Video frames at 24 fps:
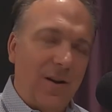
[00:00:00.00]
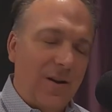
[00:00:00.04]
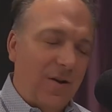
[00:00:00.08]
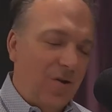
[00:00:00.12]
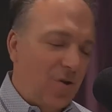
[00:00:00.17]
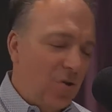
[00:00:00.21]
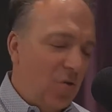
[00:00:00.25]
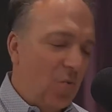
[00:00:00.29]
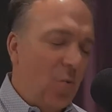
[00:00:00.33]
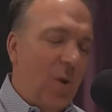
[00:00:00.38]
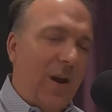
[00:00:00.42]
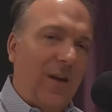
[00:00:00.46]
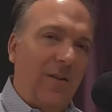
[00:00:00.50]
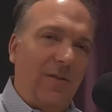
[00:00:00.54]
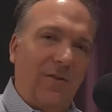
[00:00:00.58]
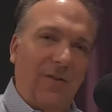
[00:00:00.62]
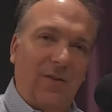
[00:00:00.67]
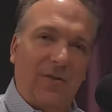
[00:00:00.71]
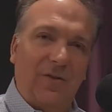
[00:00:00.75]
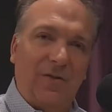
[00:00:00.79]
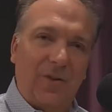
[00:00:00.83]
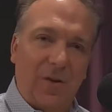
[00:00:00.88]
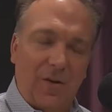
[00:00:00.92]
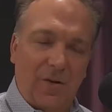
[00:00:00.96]
new ways to
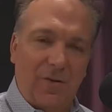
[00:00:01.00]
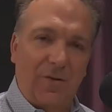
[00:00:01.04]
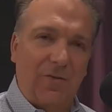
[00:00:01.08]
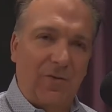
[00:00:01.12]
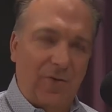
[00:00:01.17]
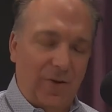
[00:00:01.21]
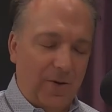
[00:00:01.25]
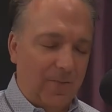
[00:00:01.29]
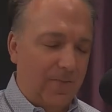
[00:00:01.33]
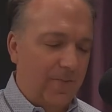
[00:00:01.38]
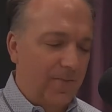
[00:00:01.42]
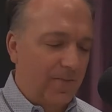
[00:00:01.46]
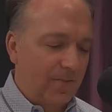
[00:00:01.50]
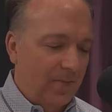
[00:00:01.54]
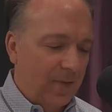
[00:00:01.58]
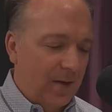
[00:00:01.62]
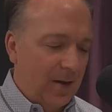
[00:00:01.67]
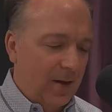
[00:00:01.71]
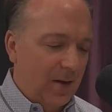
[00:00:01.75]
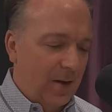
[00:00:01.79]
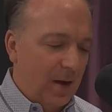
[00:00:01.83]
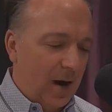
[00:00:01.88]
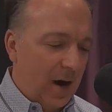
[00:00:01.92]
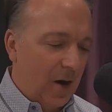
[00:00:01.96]
solve them
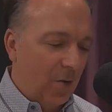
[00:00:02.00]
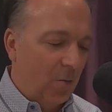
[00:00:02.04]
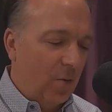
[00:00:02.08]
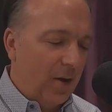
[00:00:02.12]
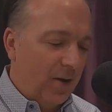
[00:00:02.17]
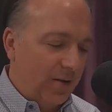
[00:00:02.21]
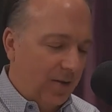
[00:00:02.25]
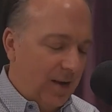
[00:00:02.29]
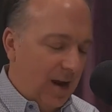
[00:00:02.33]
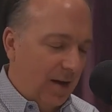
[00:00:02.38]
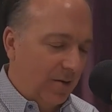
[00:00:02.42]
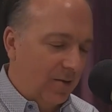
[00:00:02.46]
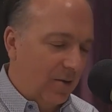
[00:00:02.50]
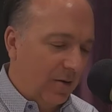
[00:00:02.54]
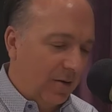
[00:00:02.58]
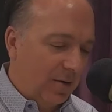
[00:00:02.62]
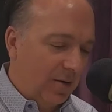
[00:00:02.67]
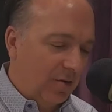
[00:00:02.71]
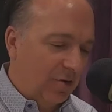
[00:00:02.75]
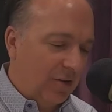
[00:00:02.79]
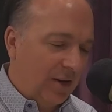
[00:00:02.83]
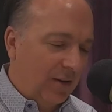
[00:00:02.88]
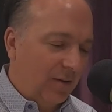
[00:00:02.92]
with technology.